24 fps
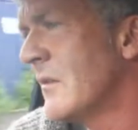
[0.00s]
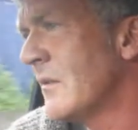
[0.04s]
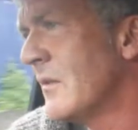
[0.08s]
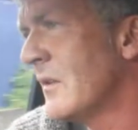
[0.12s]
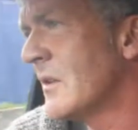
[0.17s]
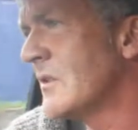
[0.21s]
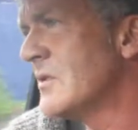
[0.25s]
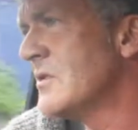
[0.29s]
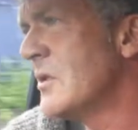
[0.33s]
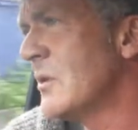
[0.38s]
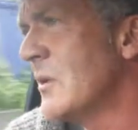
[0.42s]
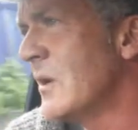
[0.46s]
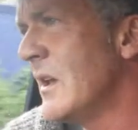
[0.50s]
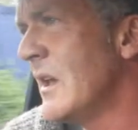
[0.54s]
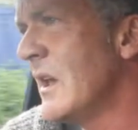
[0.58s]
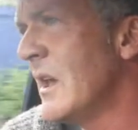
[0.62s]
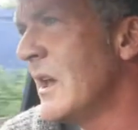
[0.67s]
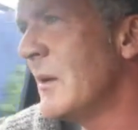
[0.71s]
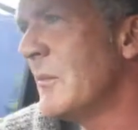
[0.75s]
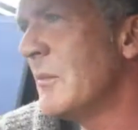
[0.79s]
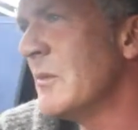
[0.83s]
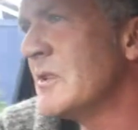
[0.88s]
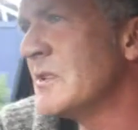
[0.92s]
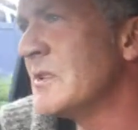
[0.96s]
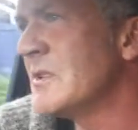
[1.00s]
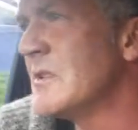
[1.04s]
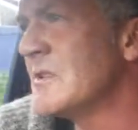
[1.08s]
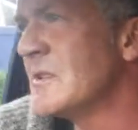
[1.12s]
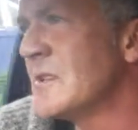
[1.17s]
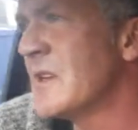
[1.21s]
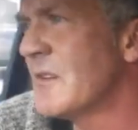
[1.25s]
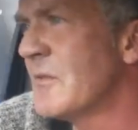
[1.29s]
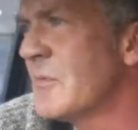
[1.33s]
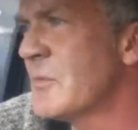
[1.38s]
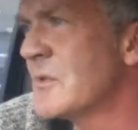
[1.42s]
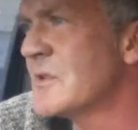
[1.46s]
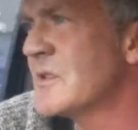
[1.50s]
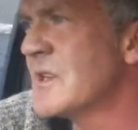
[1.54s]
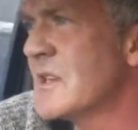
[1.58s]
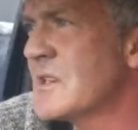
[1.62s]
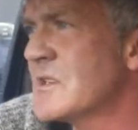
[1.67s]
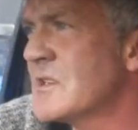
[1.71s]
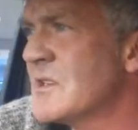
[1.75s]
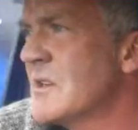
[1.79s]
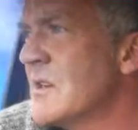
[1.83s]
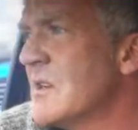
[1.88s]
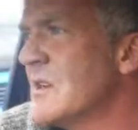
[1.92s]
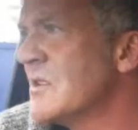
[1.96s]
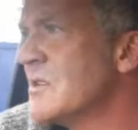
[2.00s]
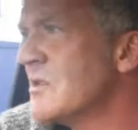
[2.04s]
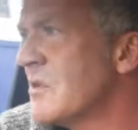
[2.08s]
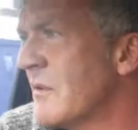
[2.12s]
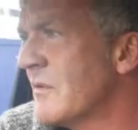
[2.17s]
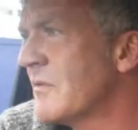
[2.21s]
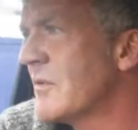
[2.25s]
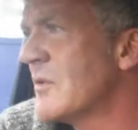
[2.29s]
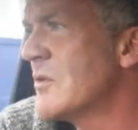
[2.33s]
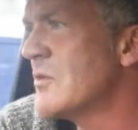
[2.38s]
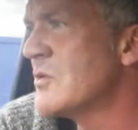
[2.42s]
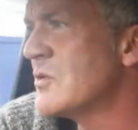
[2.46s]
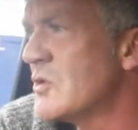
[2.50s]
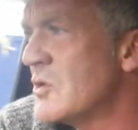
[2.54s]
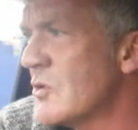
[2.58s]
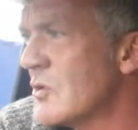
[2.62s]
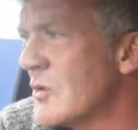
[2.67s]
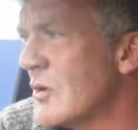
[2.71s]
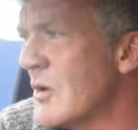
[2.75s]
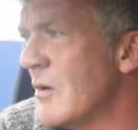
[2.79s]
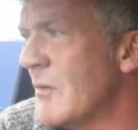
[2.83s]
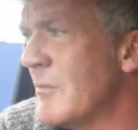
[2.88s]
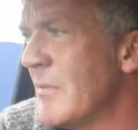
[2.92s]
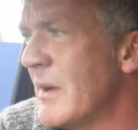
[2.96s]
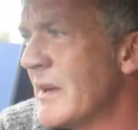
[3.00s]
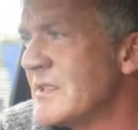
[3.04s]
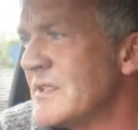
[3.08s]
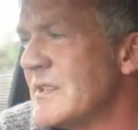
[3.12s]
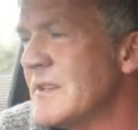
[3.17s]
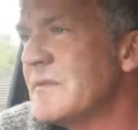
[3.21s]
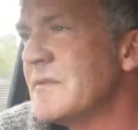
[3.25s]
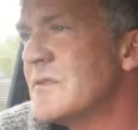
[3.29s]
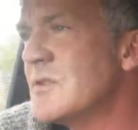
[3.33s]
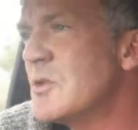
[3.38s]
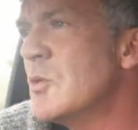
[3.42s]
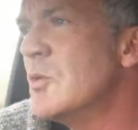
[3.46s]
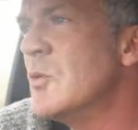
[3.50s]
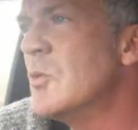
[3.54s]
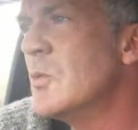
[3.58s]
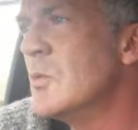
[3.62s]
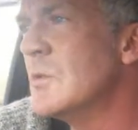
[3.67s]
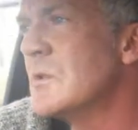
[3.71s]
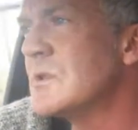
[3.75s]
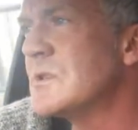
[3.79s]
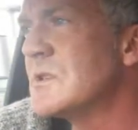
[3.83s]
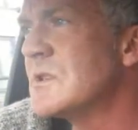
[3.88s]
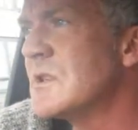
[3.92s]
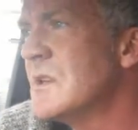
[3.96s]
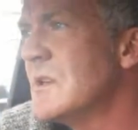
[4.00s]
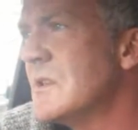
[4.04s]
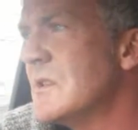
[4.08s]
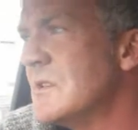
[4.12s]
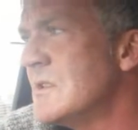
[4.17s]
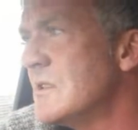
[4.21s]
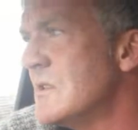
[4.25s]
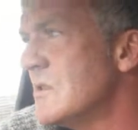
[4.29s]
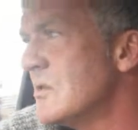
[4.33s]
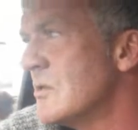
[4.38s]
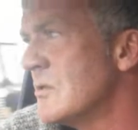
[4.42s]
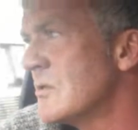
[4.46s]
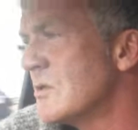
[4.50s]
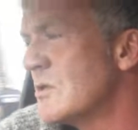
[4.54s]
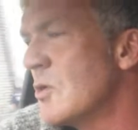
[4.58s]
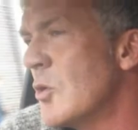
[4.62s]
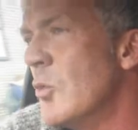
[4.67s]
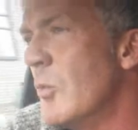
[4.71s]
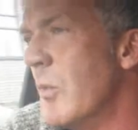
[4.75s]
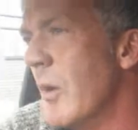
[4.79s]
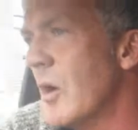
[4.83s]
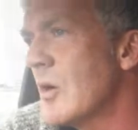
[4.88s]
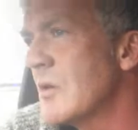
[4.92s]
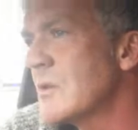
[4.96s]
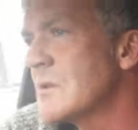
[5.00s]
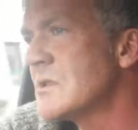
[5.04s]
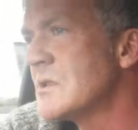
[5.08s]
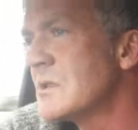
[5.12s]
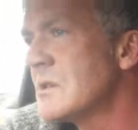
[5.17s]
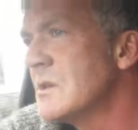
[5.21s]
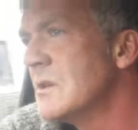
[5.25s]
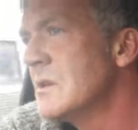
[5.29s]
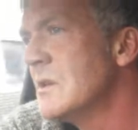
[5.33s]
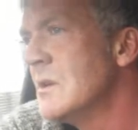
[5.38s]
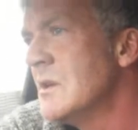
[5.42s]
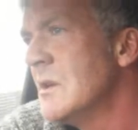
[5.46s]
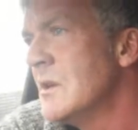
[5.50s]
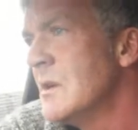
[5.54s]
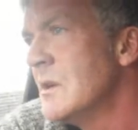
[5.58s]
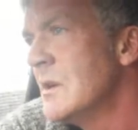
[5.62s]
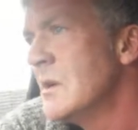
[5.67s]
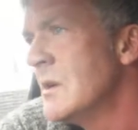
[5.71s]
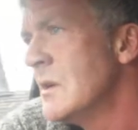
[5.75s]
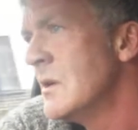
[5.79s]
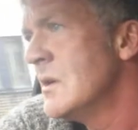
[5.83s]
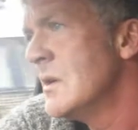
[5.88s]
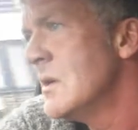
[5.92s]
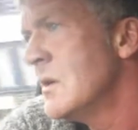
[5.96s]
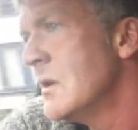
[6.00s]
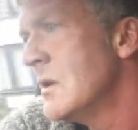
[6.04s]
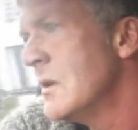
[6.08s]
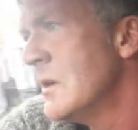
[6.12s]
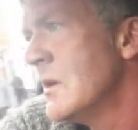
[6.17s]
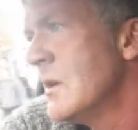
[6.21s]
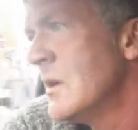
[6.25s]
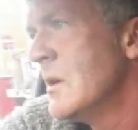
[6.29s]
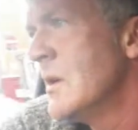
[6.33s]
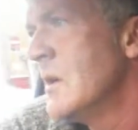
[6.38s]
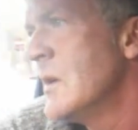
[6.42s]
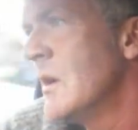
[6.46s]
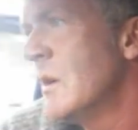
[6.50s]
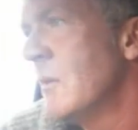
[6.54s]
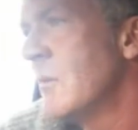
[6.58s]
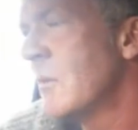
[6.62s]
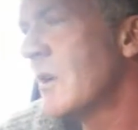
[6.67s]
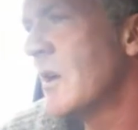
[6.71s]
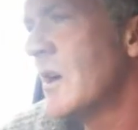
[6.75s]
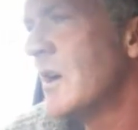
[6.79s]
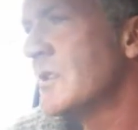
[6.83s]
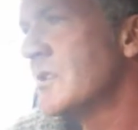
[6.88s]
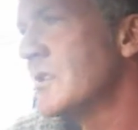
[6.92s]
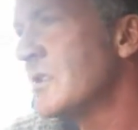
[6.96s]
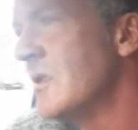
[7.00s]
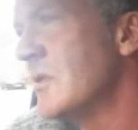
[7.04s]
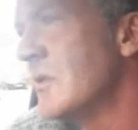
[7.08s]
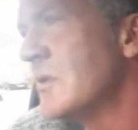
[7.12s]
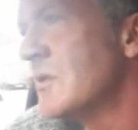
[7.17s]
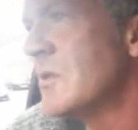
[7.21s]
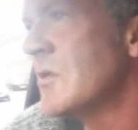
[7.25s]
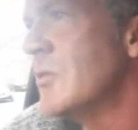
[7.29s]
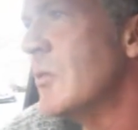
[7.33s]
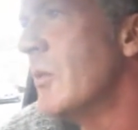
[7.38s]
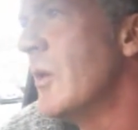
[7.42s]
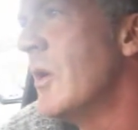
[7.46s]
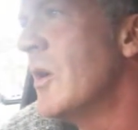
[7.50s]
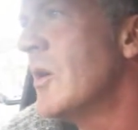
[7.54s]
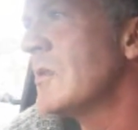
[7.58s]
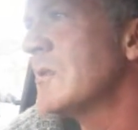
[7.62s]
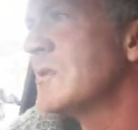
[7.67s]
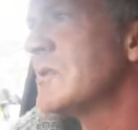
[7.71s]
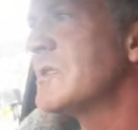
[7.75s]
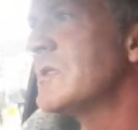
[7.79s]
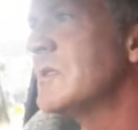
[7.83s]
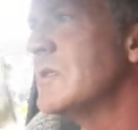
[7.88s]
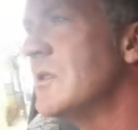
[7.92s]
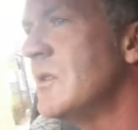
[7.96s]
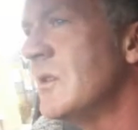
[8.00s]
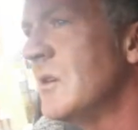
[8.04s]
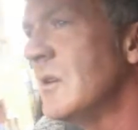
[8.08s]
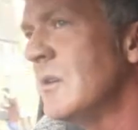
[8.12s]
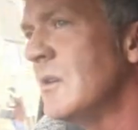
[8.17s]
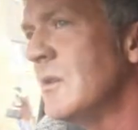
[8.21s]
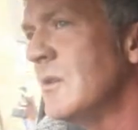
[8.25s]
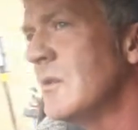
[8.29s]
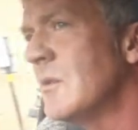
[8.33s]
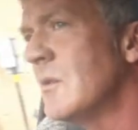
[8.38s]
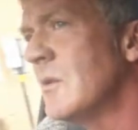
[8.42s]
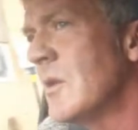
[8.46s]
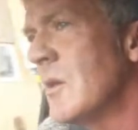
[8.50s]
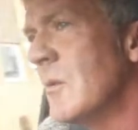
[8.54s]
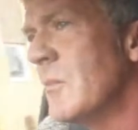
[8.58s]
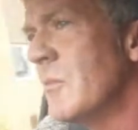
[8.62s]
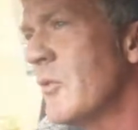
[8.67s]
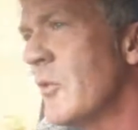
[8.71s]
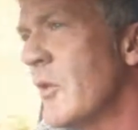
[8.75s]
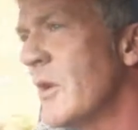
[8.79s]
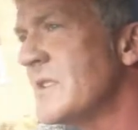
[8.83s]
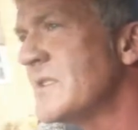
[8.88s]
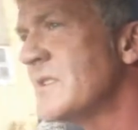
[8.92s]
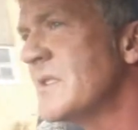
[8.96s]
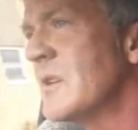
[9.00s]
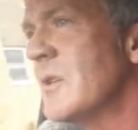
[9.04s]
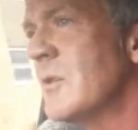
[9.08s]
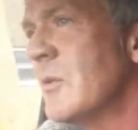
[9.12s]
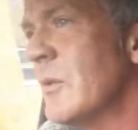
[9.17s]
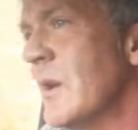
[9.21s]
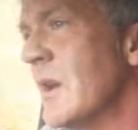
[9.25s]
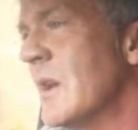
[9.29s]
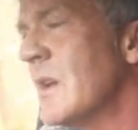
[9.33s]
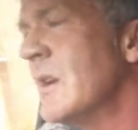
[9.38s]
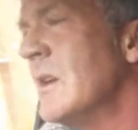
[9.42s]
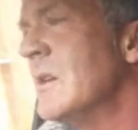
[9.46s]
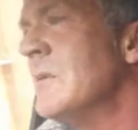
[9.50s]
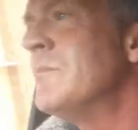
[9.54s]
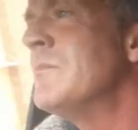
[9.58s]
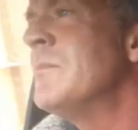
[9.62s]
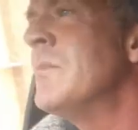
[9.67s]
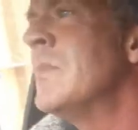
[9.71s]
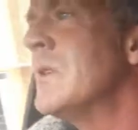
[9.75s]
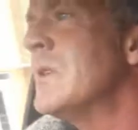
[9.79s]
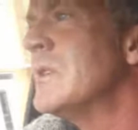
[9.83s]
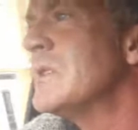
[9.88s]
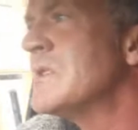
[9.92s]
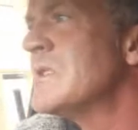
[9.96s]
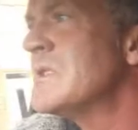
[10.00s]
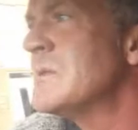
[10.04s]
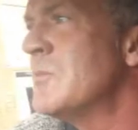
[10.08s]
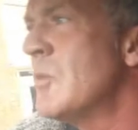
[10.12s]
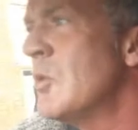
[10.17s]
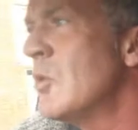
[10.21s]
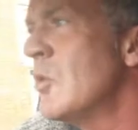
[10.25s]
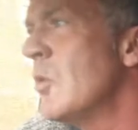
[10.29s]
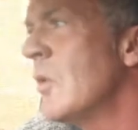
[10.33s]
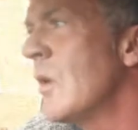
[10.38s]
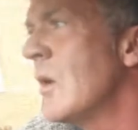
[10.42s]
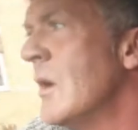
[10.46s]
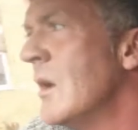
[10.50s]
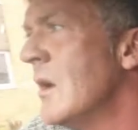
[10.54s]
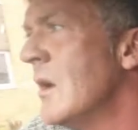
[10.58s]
the 2 key elements to self-protection, is of course your combative tools. This is your toolbox. In regards to your toolbox, compressed curriculum, a small